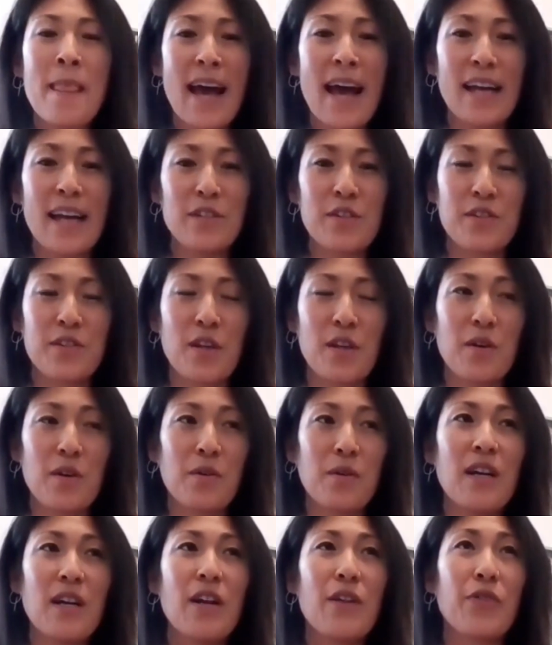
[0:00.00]
And
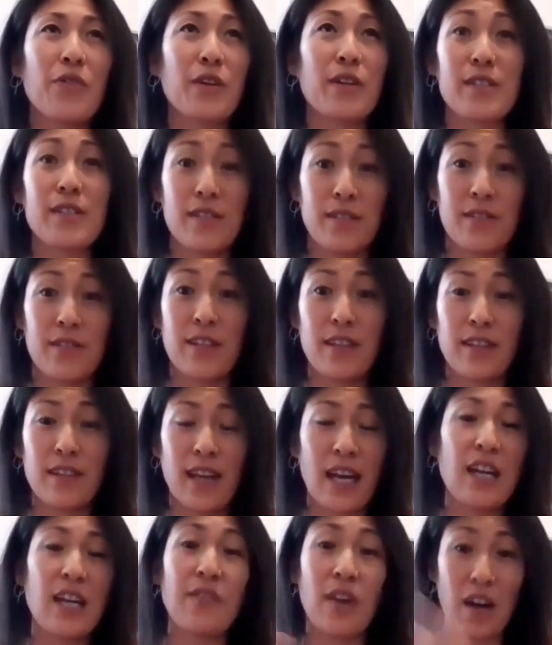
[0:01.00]
so there's the
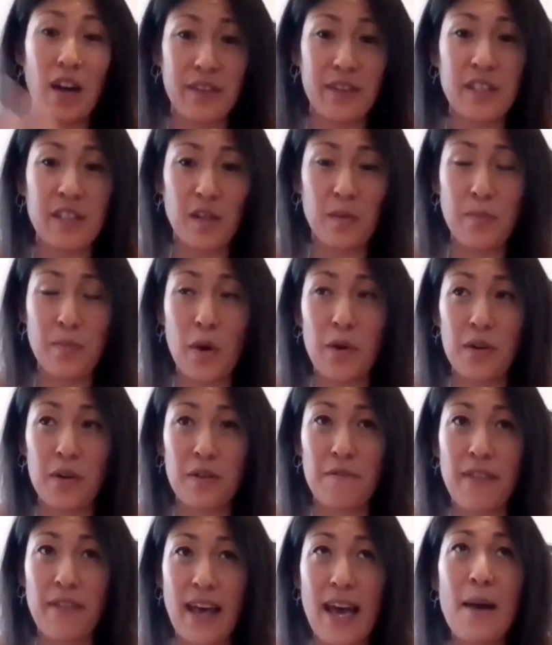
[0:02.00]
kind of obvious component
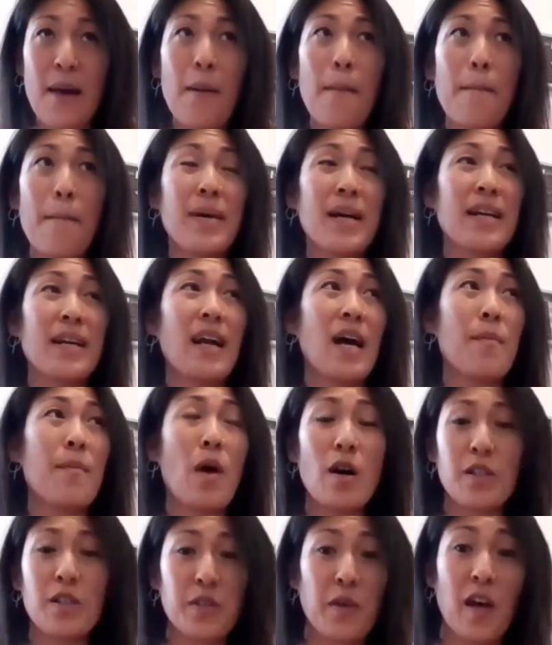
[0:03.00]
of that, but I'm
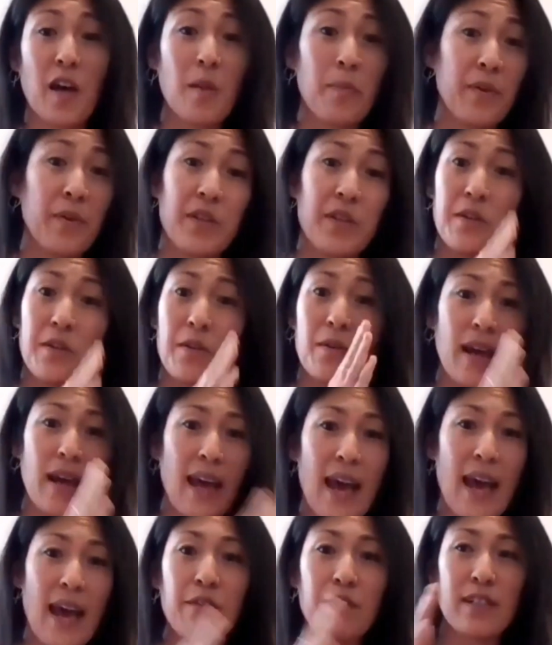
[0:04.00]
also helping you
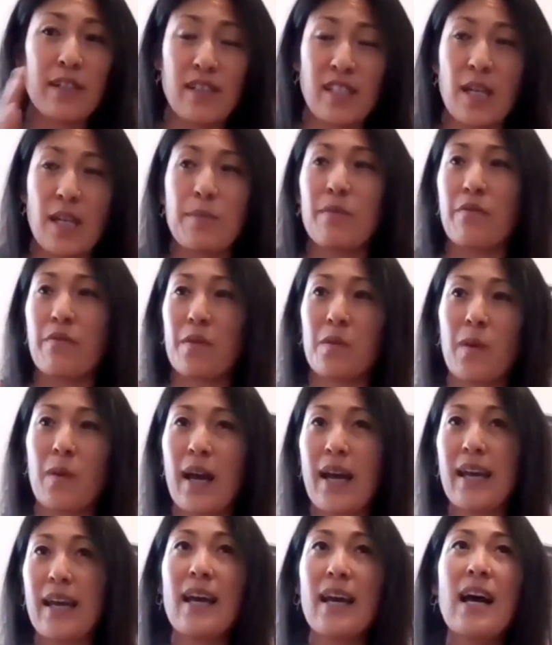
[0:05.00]
every step of the
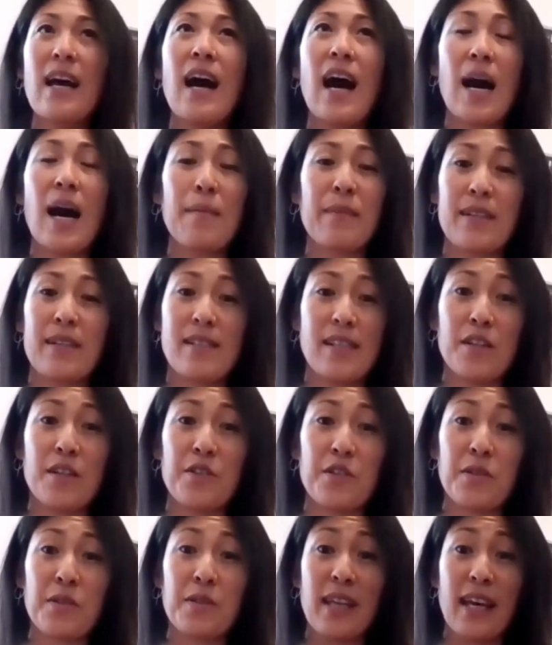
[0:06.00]
way. I'm going to send
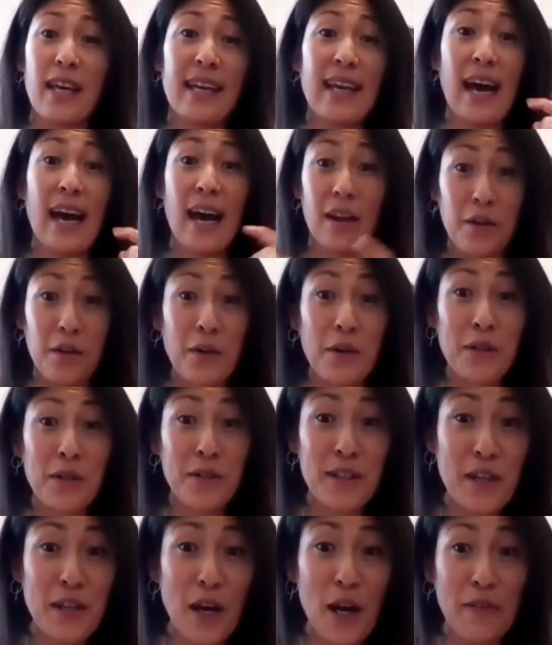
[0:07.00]
you like how to order
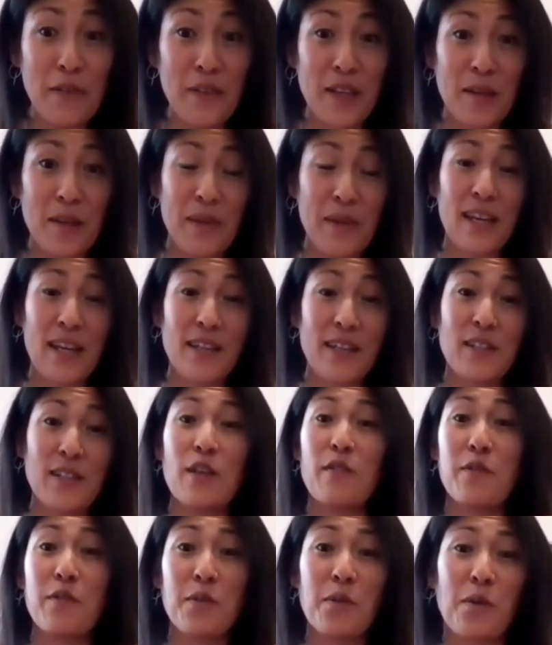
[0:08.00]
a coffee, because
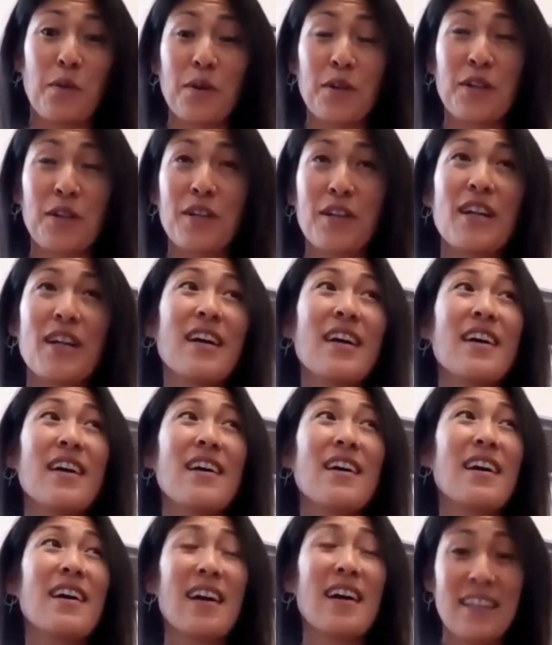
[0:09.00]
if you order
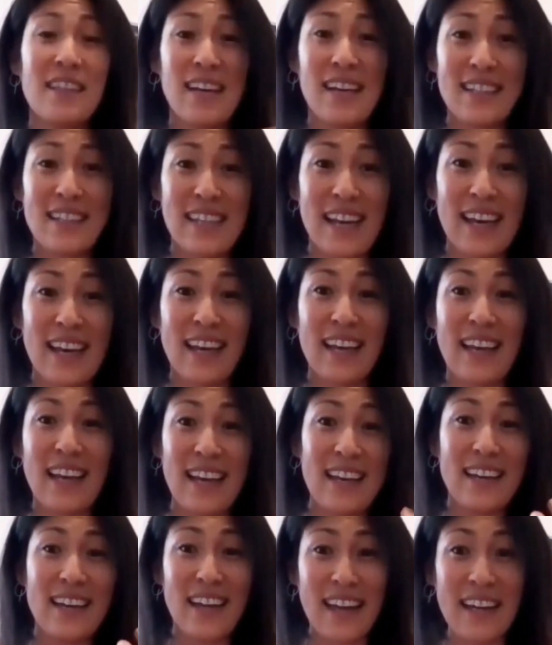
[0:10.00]
a latte
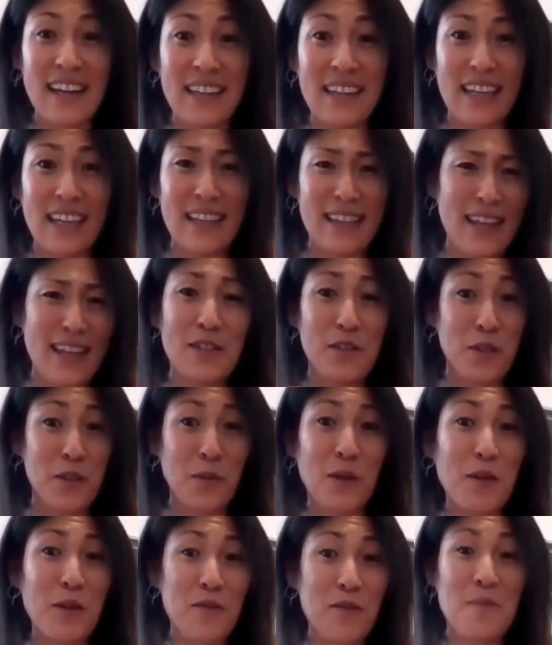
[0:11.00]
in Italy, that's their
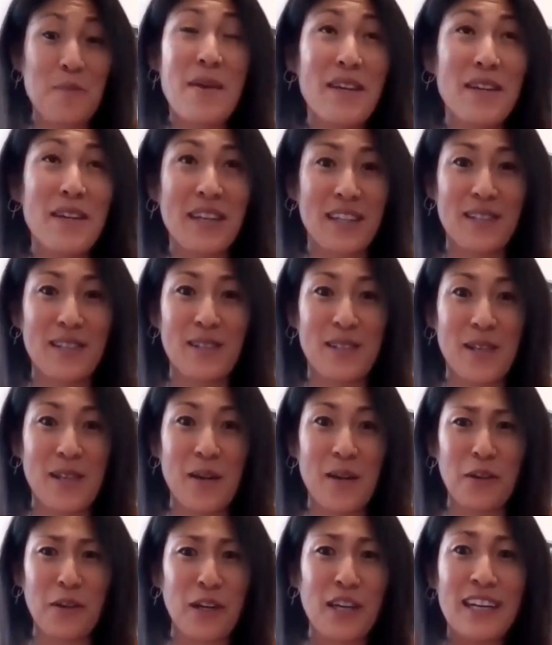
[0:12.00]
word for milk. And
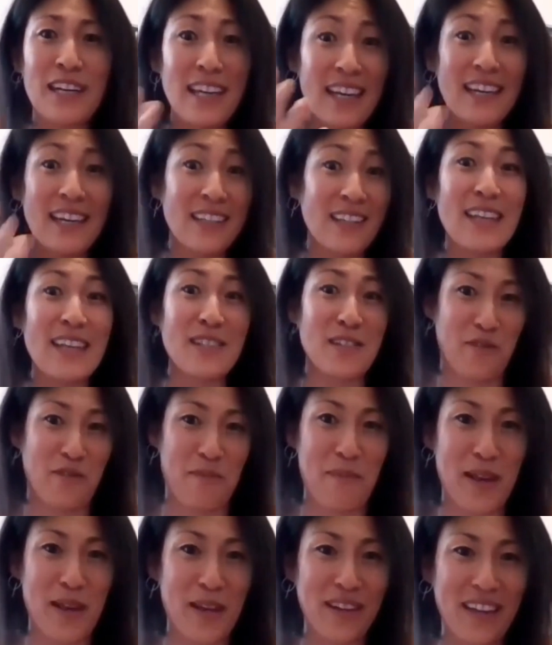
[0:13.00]
so you're going to get a glass of
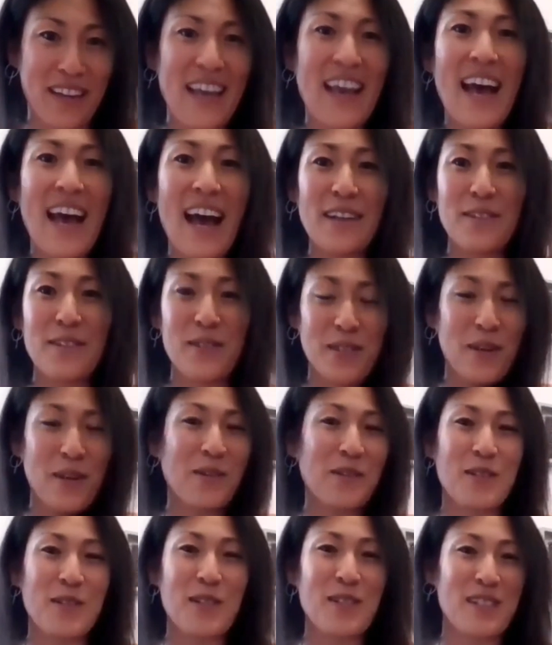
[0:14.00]
milk. And
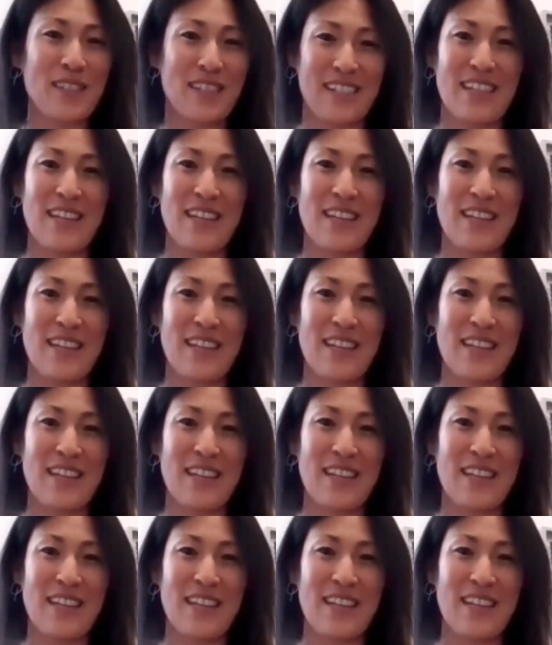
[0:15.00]
so just,